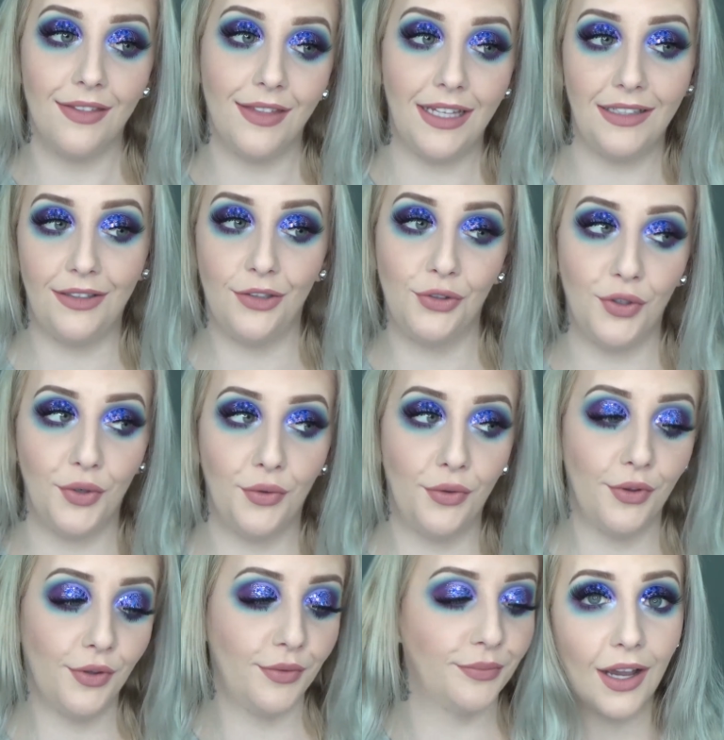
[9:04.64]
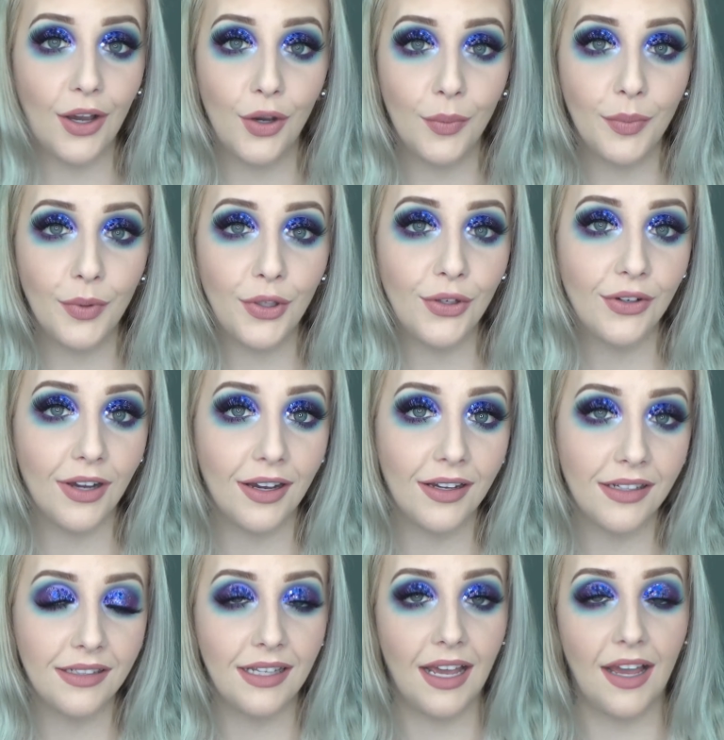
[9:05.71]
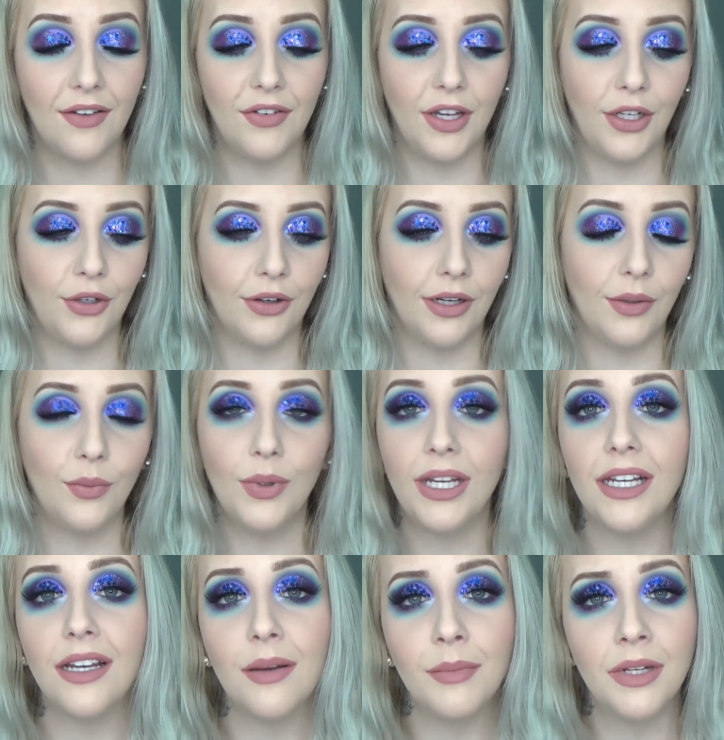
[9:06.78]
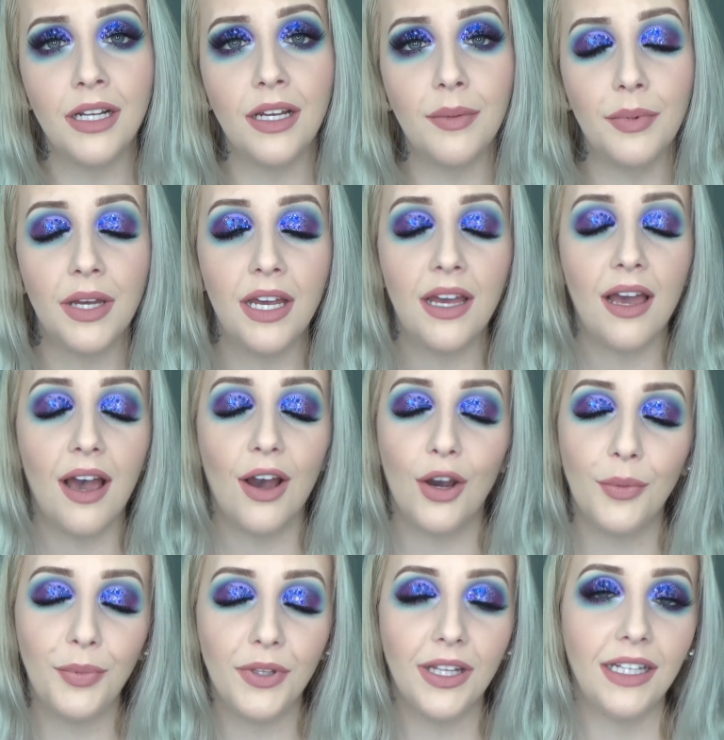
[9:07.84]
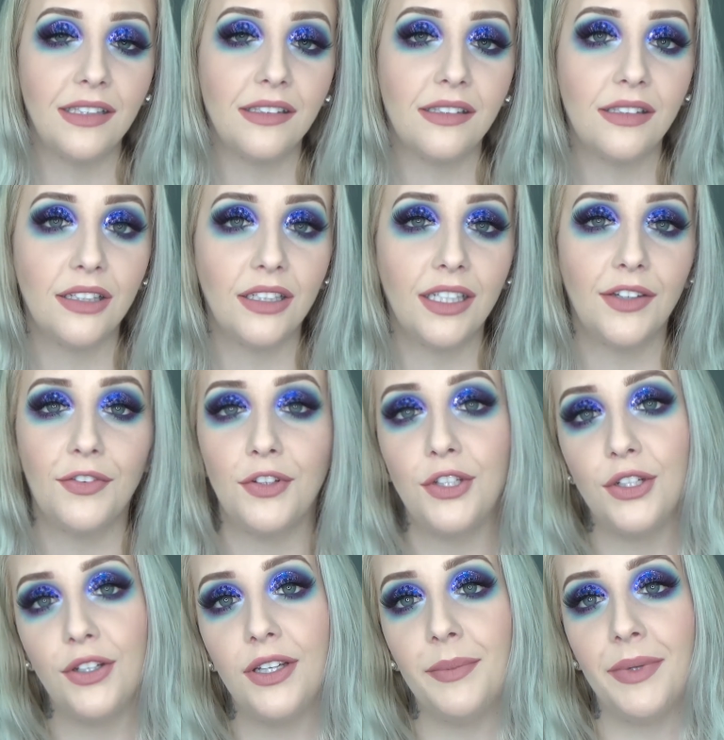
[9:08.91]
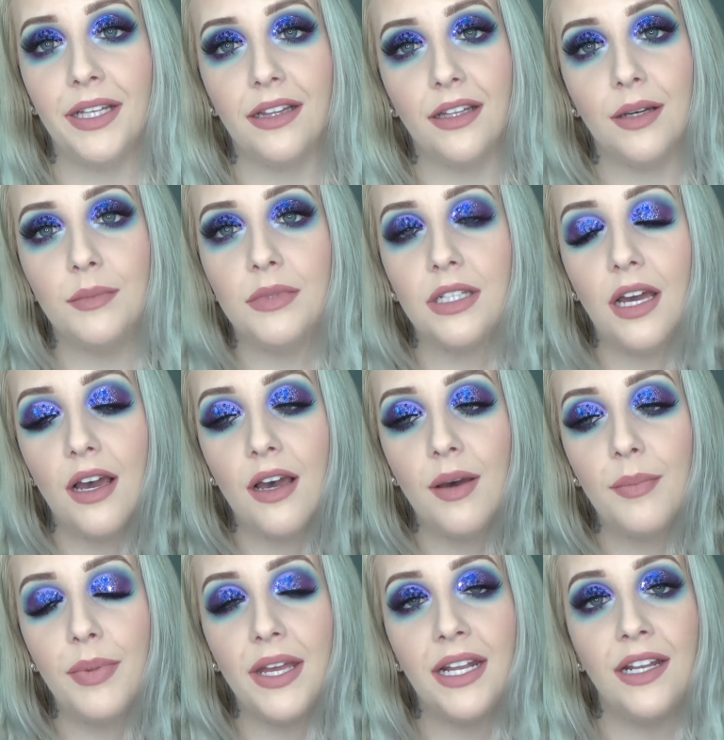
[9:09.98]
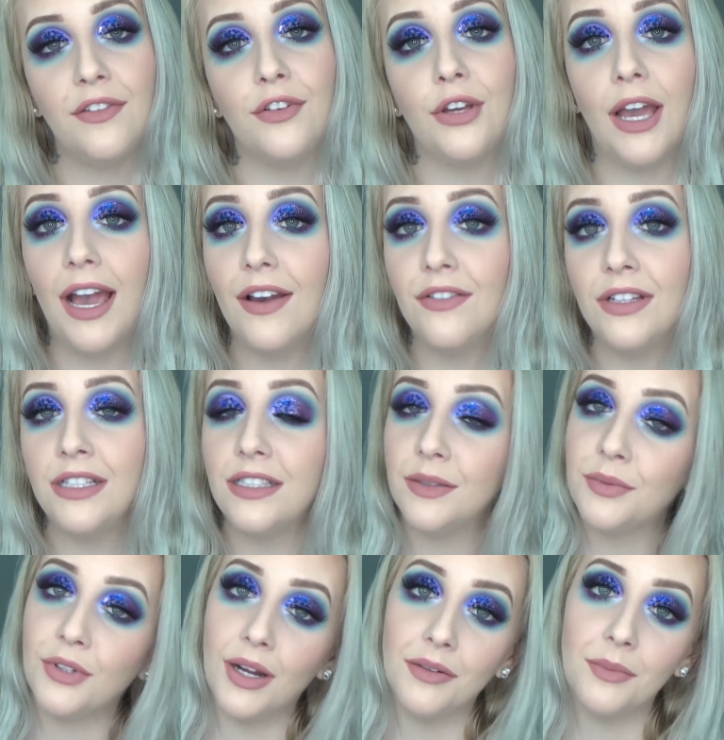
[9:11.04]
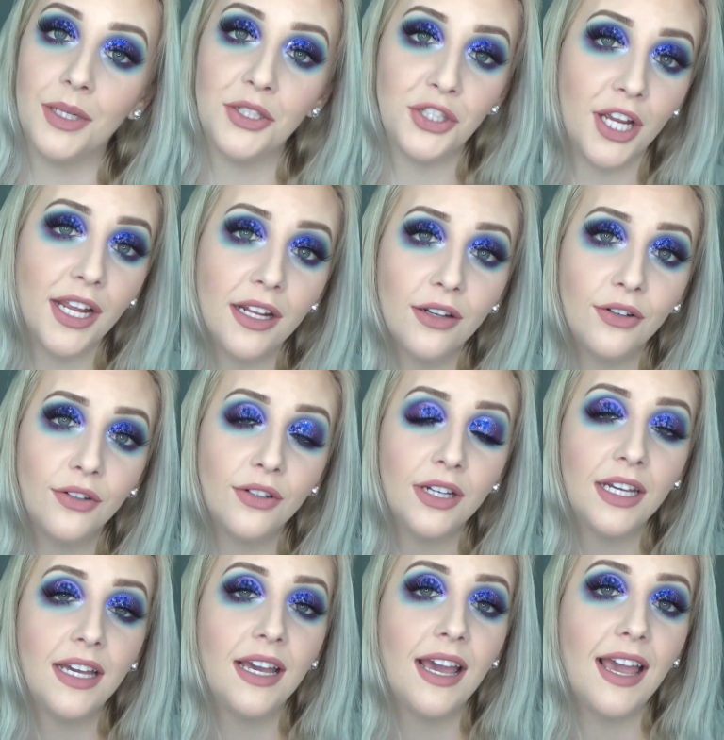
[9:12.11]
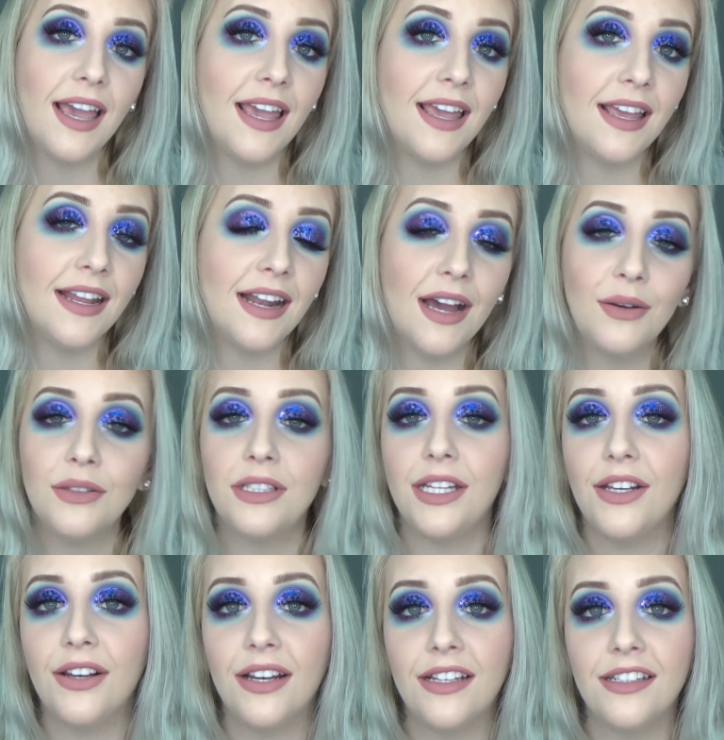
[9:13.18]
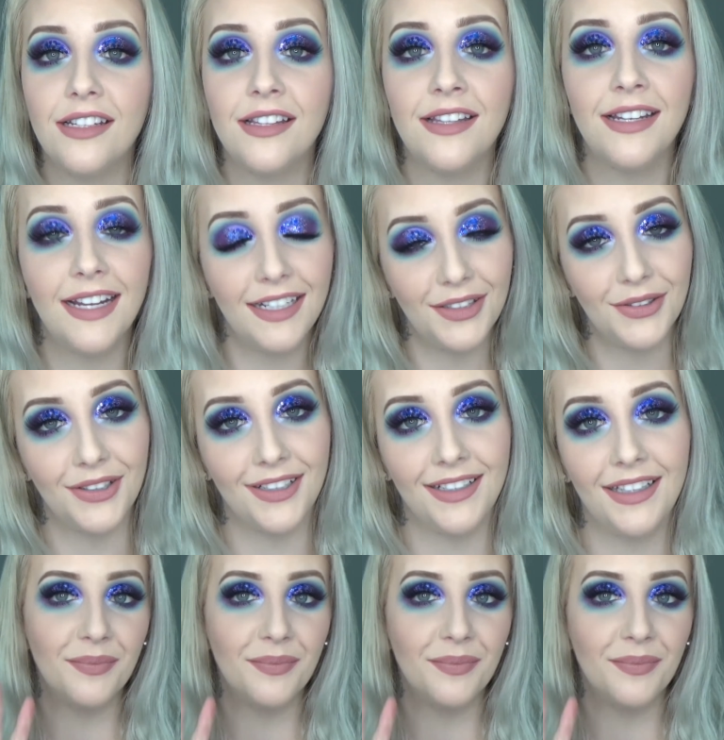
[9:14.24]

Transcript: That's the truth. I hope you guys have a great week coming up. Hope you like this look. If you do, give me a thumbs up, and if you haven't, subscribe to my channel, and I will see you guys in the next one.